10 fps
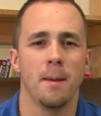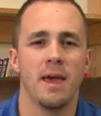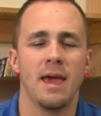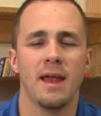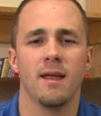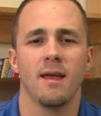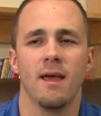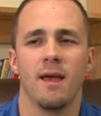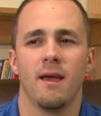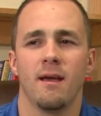And
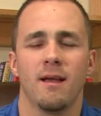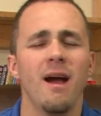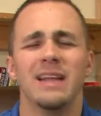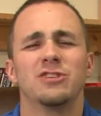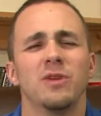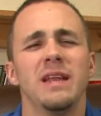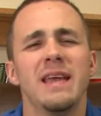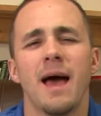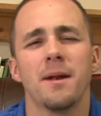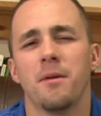God has really
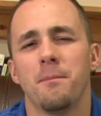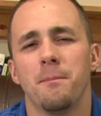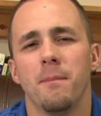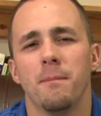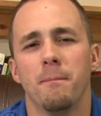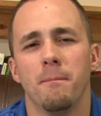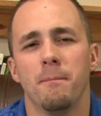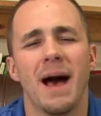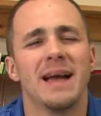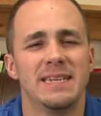gotten
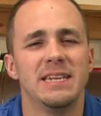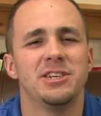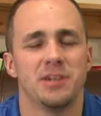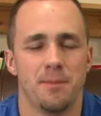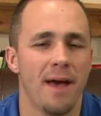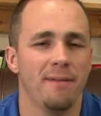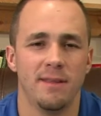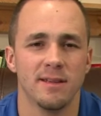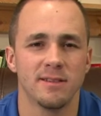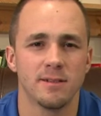my attention about
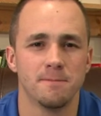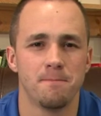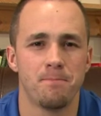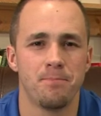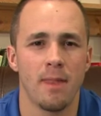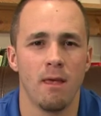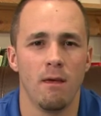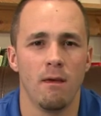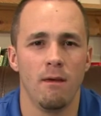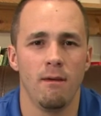this.
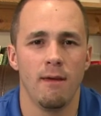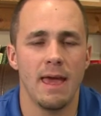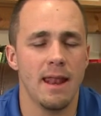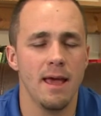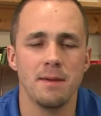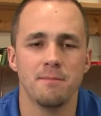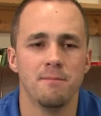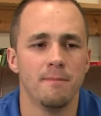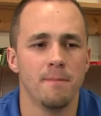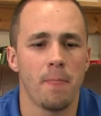And I
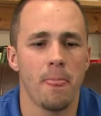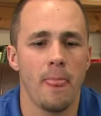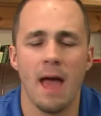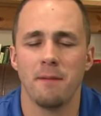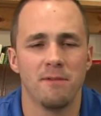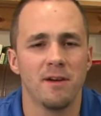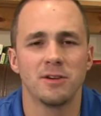am, I am very